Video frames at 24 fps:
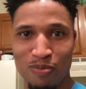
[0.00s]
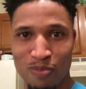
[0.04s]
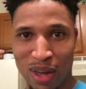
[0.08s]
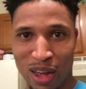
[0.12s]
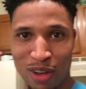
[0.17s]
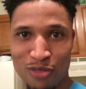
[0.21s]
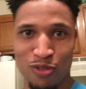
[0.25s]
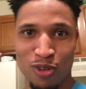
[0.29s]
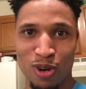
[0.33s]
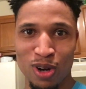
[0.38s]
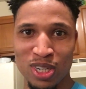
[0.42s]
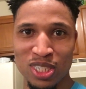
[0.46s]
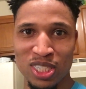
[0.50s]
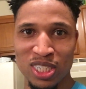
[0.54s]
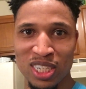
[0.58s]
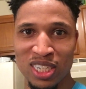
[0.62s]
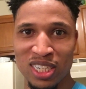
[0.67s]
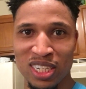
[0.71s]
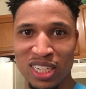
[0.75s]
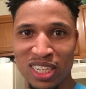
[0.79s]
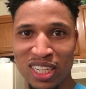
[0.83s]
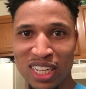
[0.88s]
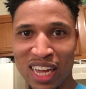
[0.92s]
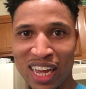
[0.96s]
my
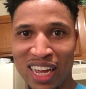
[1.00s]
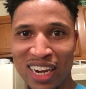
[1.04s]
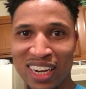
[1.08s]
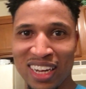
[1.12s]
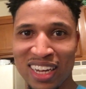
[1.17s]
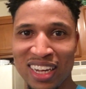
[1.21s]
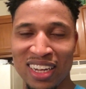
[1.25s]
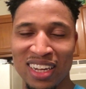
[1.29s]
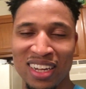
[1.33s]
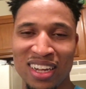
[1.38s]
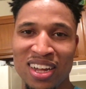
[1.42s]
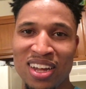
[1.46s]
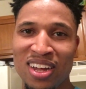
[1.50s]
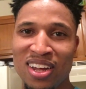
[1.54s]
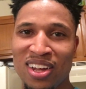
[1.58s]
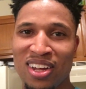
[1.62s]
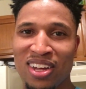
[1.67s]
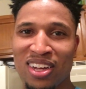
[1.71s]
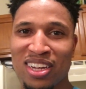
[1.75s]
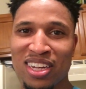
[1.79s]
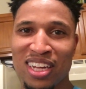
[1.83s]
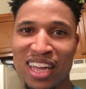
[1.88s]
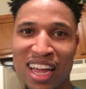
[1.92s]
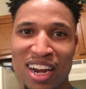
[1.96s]
version, kind
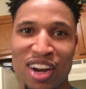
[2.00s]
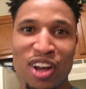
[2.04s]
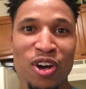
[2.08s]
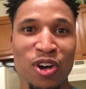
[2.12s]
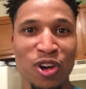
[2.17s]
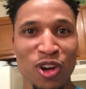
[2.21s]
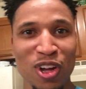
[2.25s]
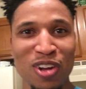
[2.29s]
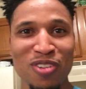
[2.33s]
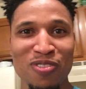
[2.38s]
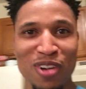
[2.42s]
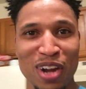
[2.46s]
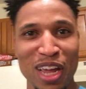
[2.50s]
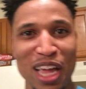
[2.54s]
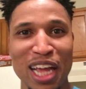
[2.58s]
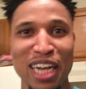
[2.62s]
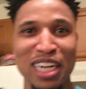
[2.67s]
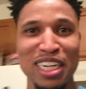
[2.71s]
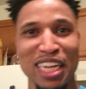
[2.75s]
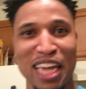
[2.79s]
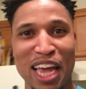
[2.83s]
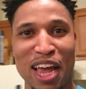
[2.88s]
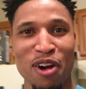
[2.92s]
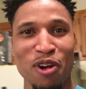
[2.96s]
of hood
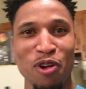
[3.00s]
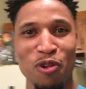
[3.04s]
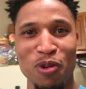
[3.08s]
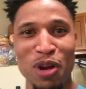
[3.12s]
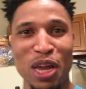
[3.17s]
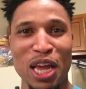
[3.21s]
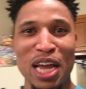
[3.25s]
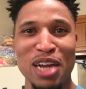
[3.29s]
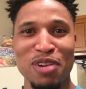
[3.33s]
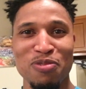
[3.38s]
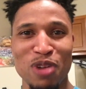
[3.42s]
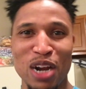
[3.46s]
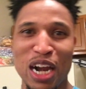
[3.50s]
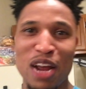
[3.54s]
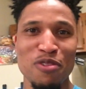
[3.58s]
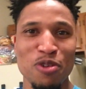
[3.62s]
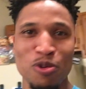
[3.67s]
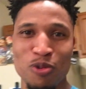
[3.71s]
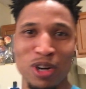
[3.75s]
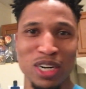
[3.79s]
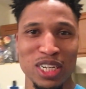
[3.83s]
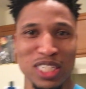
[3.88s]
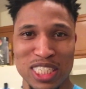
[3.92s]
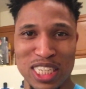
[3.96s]
rig, ghetto rig, whatever
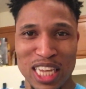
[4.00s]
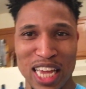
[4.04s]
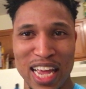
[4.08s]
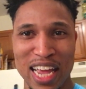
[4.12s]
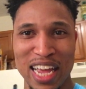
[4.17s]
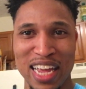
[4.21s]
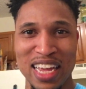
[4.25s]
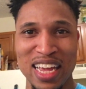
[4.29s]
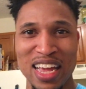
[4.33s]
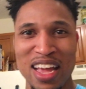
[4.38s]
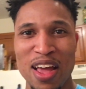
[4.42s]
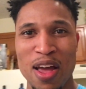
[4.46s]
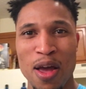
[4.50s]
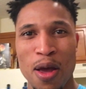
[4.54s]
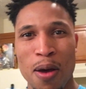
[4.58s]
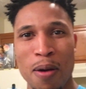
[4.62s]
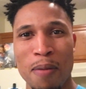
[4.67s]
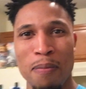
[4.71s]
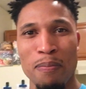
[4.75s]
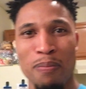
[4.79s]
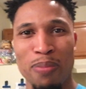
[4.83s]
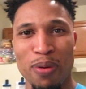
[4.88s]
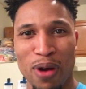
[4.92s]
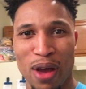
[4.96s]
you want to say.
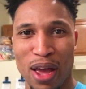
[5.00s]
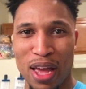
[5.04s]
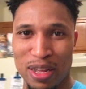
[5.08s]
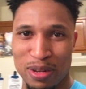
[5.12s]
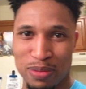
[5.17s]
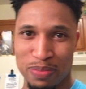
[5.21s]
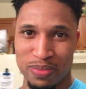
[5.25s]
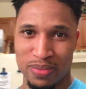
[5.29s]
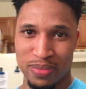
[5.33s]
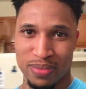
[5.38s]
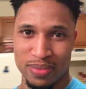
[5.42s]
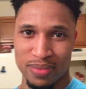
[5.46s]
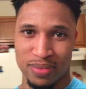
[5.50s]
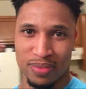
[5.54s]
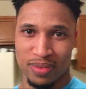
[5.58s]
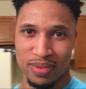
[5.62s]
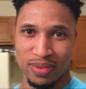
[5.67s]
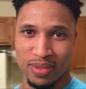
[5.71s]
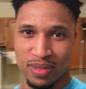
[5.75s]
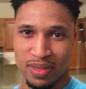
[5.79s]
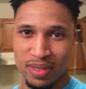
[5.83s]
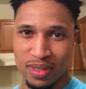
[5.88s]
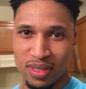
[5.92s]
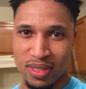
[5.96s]
But
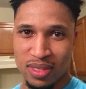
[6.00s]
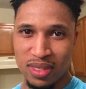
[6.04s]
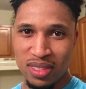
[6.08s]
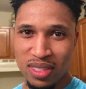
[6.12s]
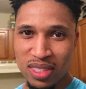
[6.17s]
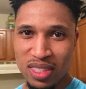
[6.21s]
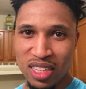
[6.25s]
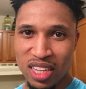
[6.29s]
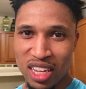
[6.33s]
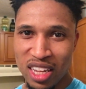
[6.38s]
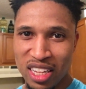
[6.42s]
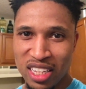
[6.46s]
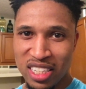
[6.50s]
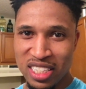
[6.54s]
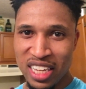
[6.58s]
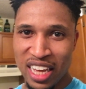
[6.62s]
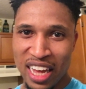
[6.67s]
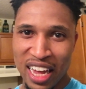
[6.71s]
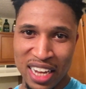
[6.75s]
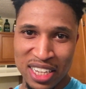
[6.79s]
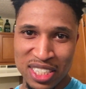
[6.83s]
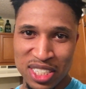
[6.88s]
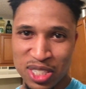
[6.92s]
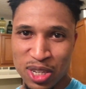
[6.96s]

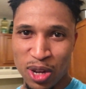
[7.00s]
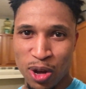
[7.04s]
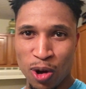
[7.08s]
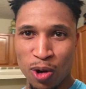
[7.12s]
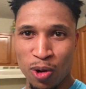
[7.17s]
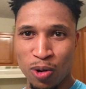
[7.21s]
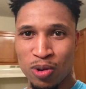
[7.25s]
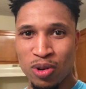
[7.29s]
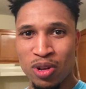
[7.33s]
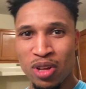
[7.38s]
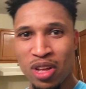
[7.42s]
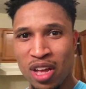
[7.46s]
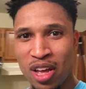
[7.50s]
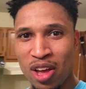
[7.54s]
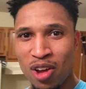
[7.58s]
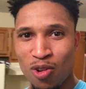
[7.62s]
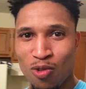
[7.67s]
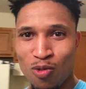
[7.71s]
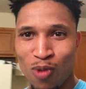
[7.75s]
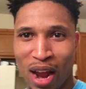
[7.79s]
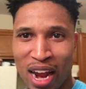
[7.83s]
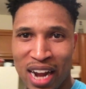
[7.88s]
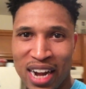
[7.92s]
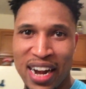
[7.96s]
yeah, so
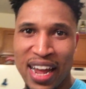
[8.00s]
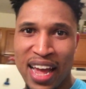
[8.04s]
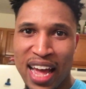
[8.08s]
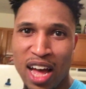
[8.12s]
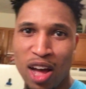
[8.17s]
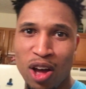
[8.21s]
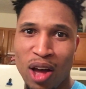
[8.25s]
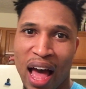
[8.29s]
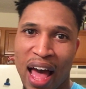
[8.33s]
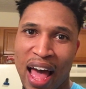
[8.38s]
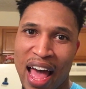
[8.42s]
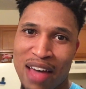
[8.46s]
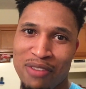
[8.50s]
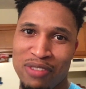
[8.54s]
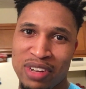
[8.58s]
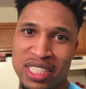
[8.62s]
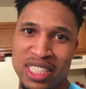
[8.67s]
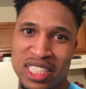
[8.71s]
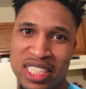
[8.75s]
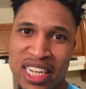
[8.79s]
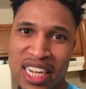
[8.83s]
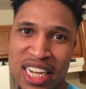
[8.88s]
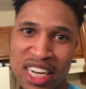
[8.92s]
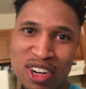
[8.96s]
right now I have a
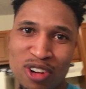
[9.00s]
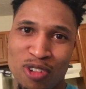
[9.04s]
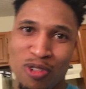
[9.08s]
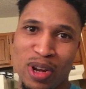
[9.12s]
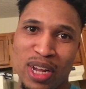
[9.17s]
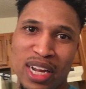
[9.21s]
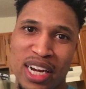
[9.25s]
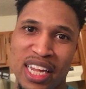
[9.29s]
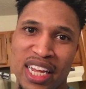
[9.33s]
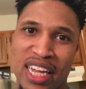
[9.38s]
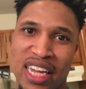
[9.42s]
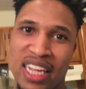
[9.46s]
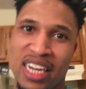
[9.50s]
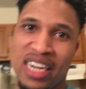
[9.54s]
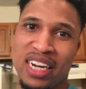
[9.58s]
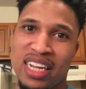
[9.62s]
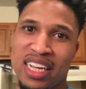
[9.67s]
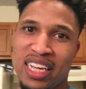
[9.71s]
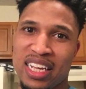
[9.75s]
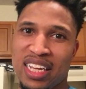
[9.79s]
10 ingredient